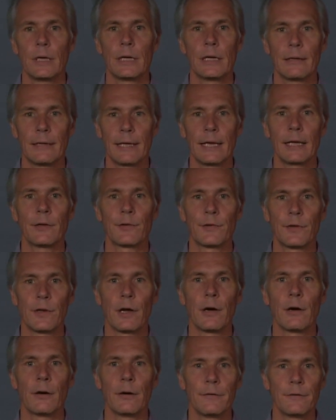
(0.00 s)
let us
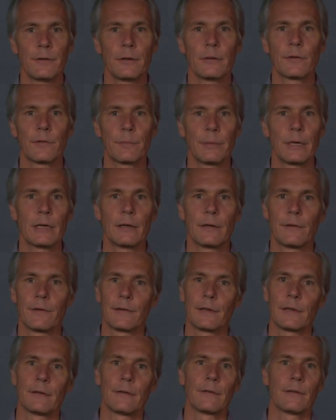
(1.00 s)
know if you experience
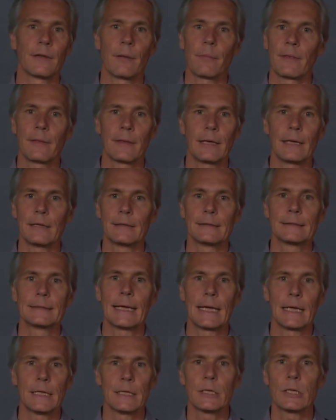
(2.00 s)
something
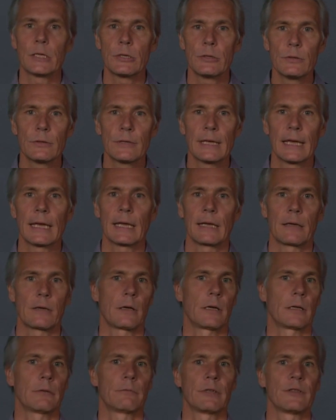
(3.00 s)
that you
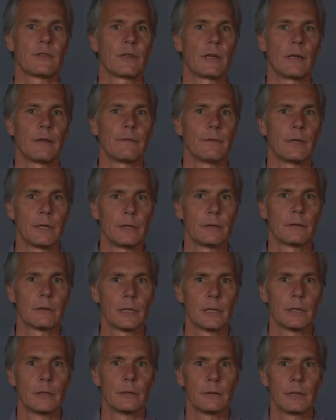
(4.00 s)
cannot resolve on your
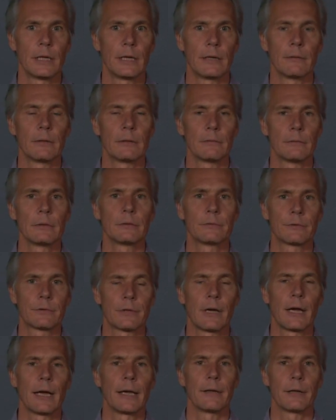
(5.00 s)
own, and we'll
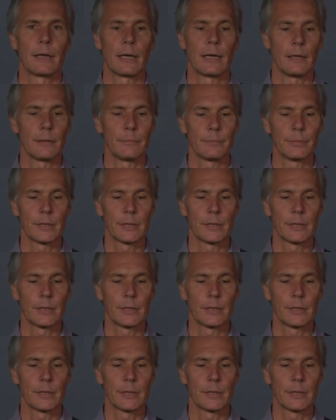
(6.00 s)
try to help.